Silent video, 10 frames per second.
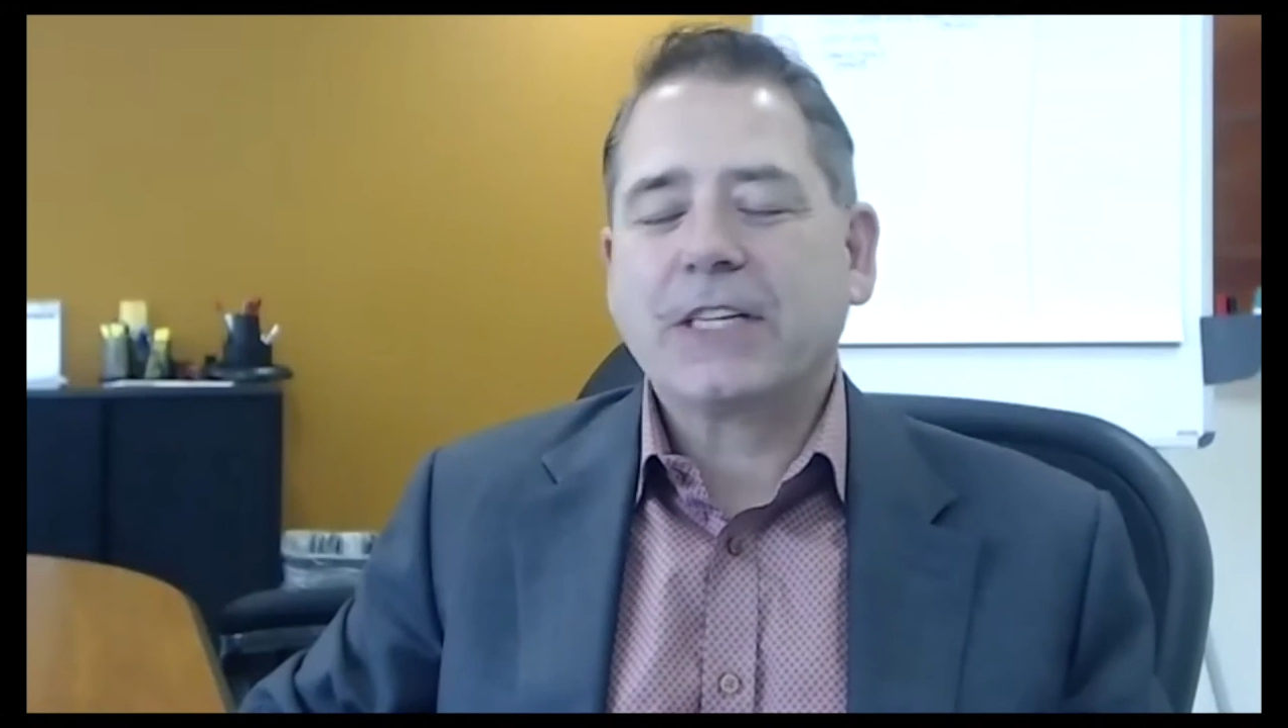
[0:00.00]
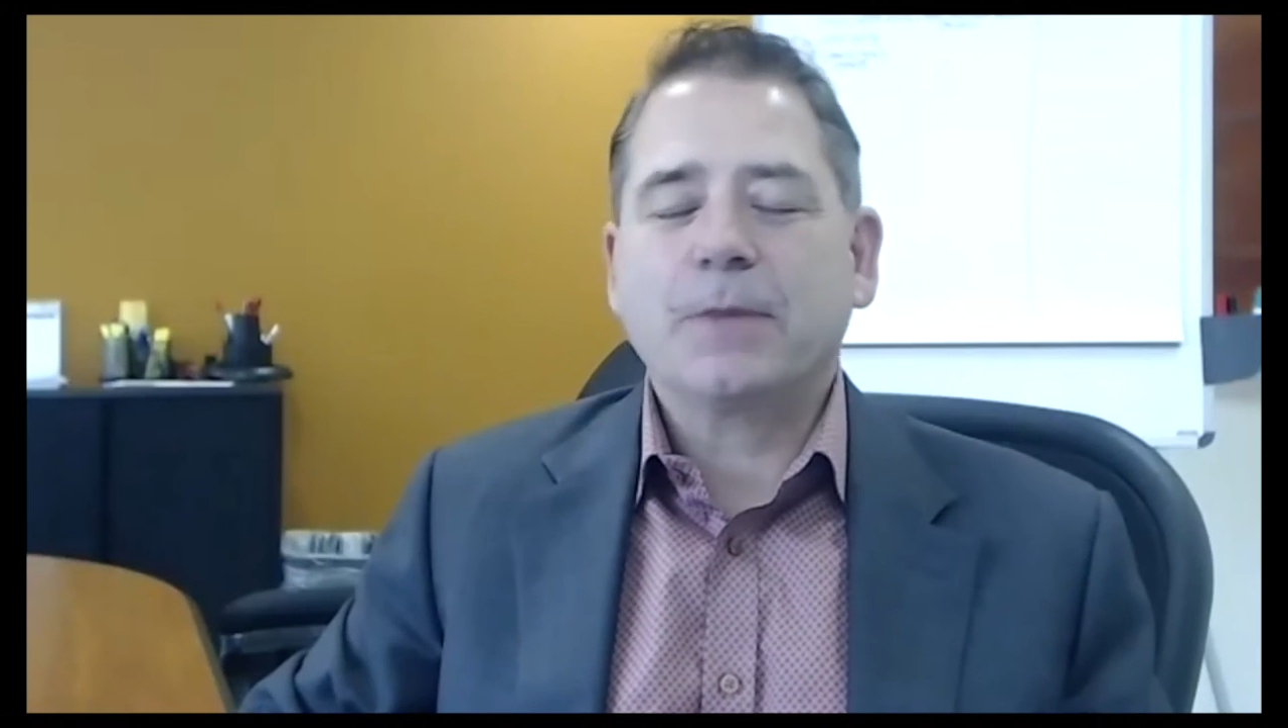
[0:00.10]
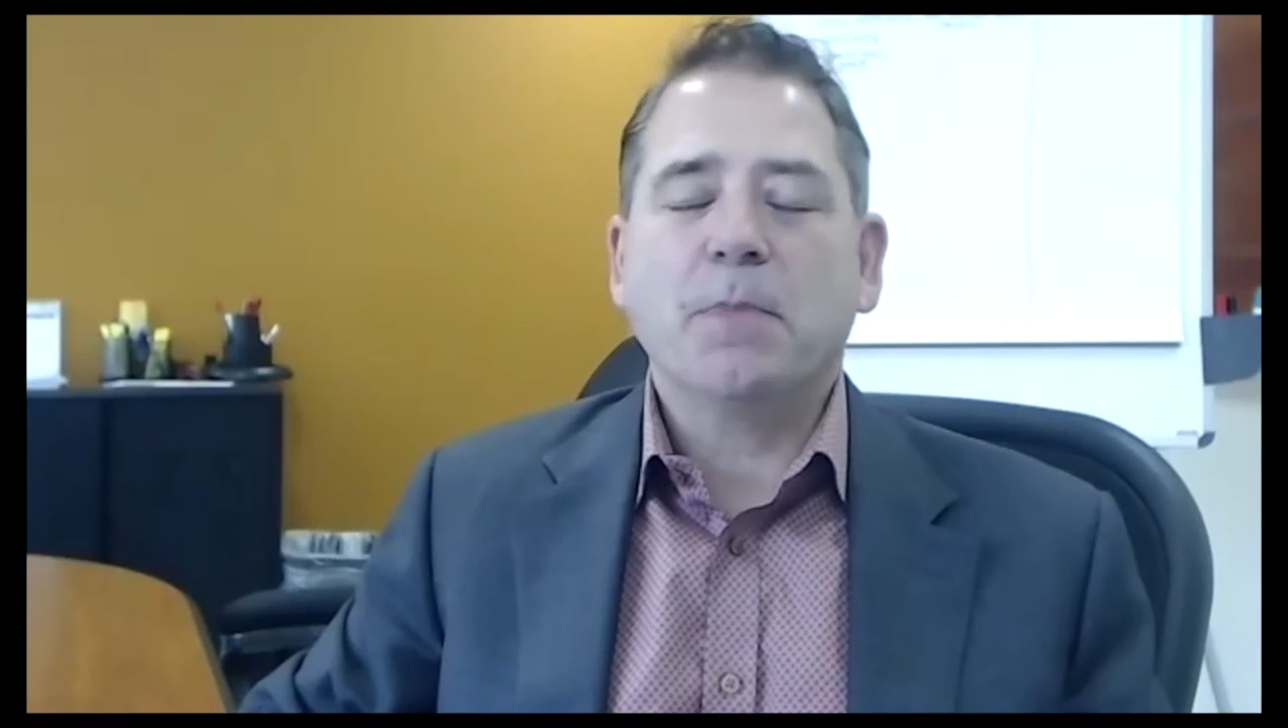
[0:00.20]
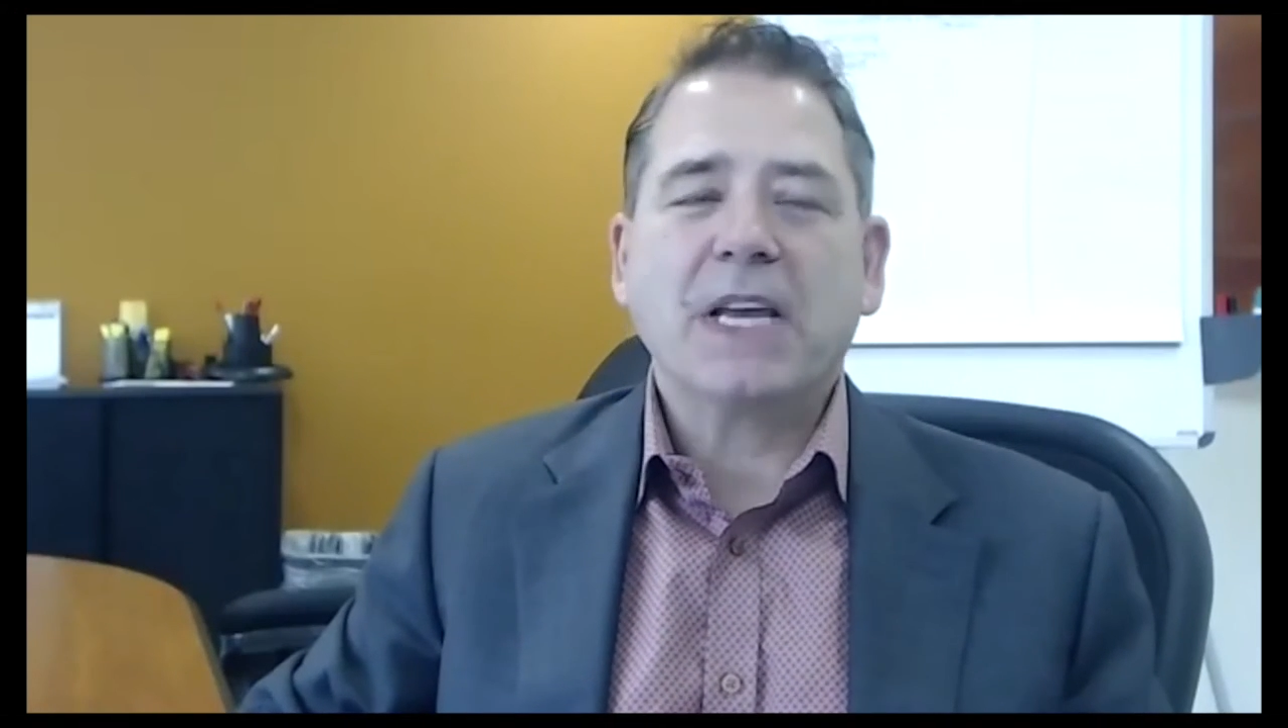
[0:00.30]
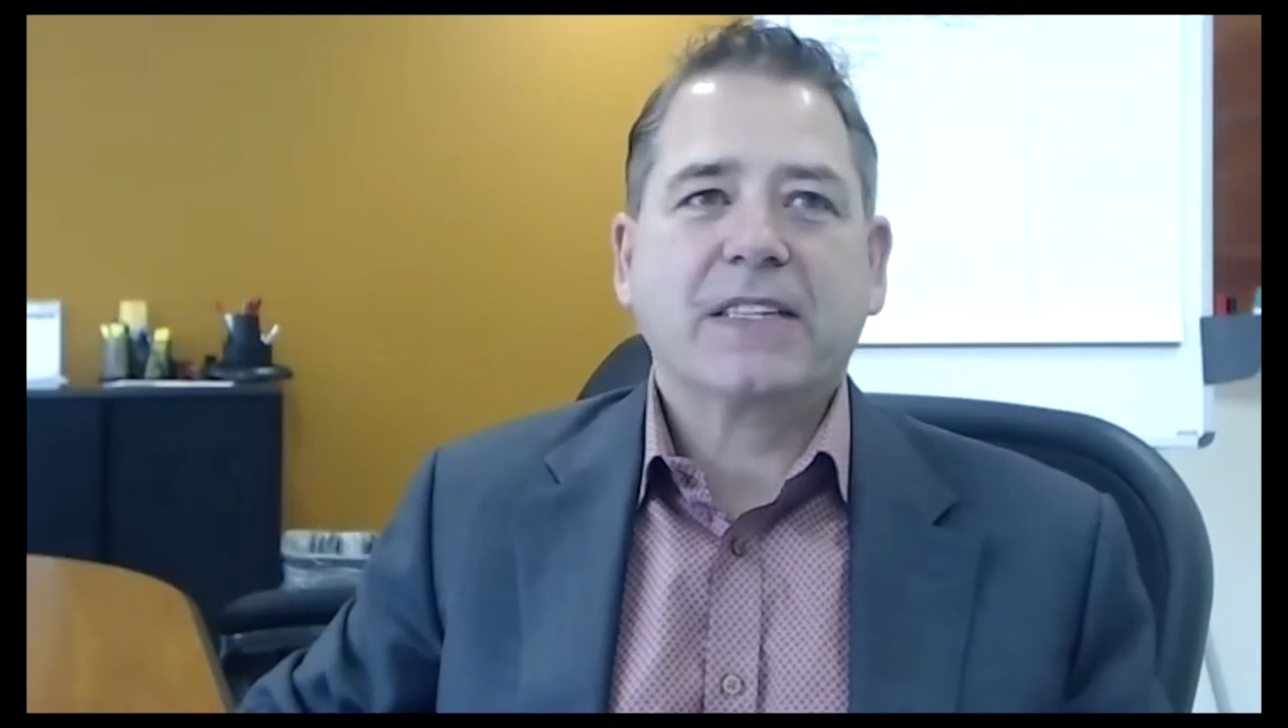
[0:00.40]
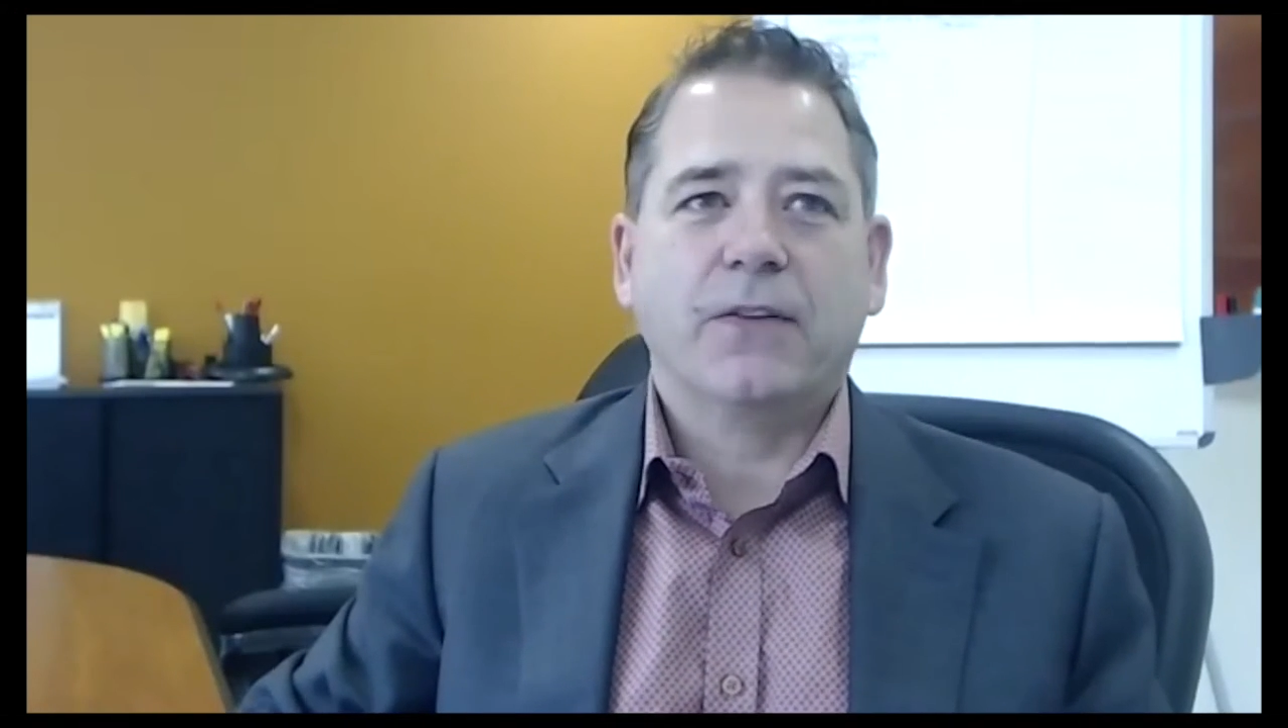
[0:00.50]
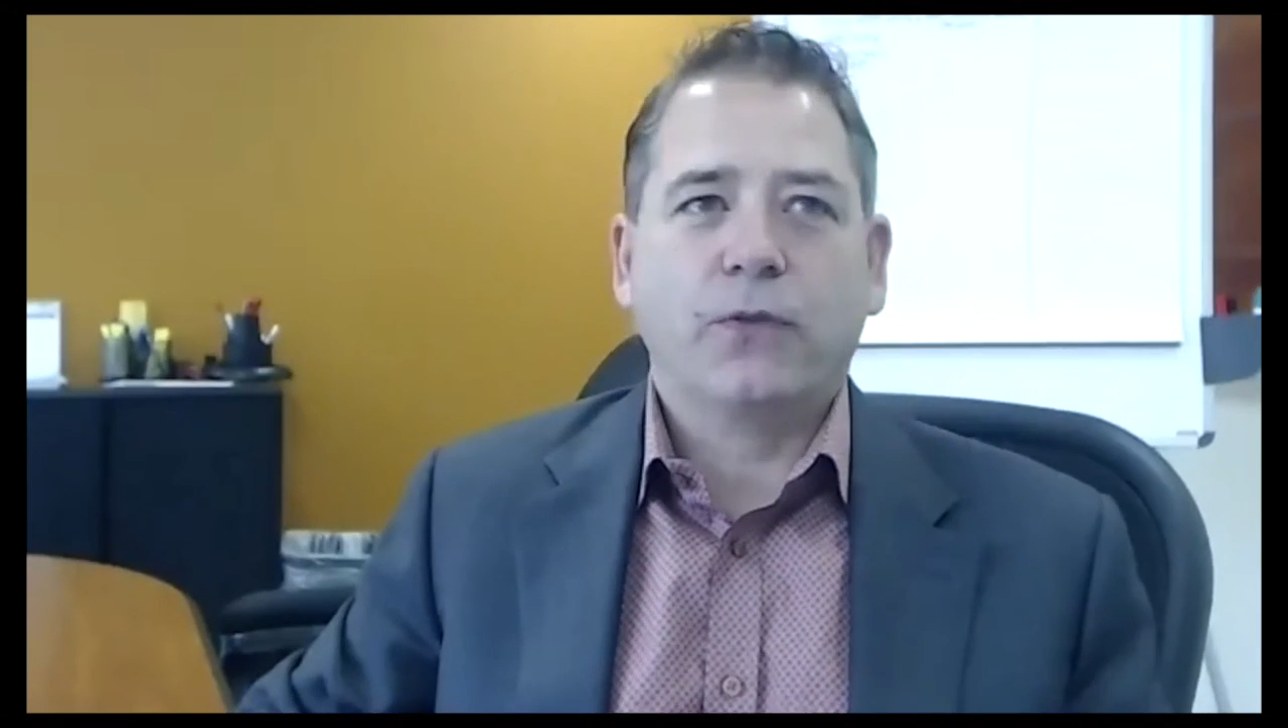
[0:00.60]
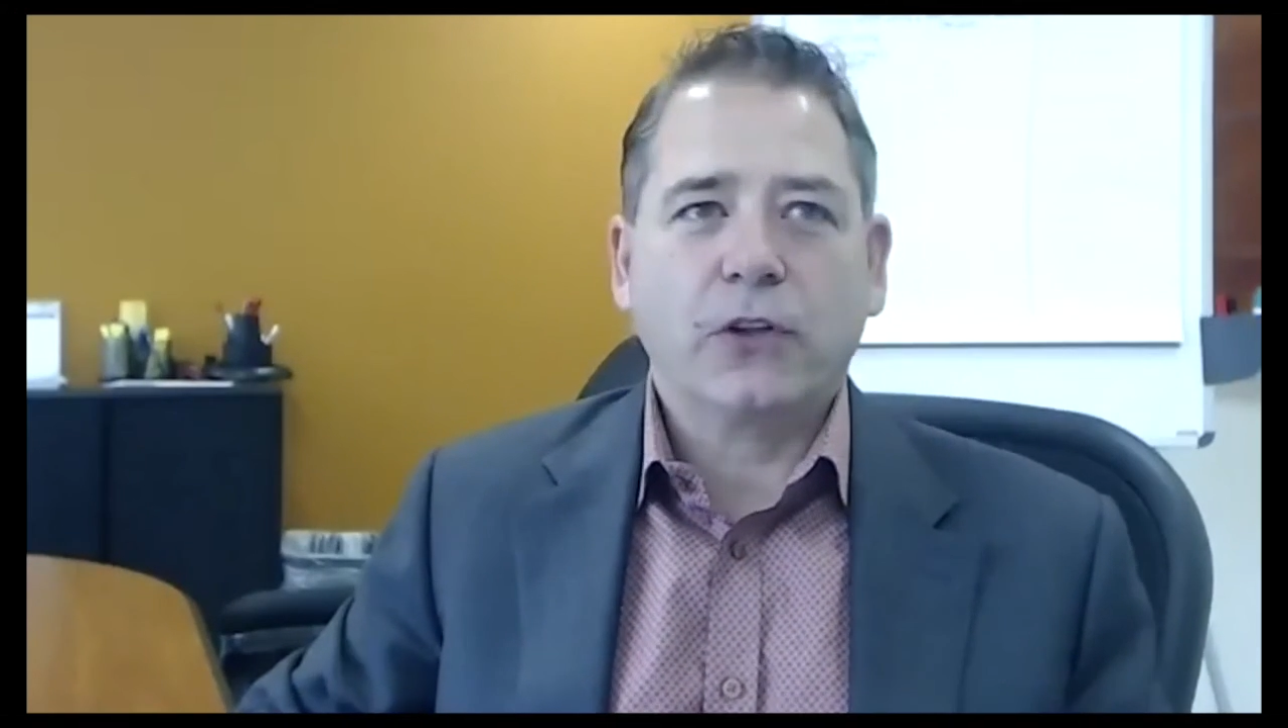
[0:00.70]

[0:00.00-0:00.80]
miss if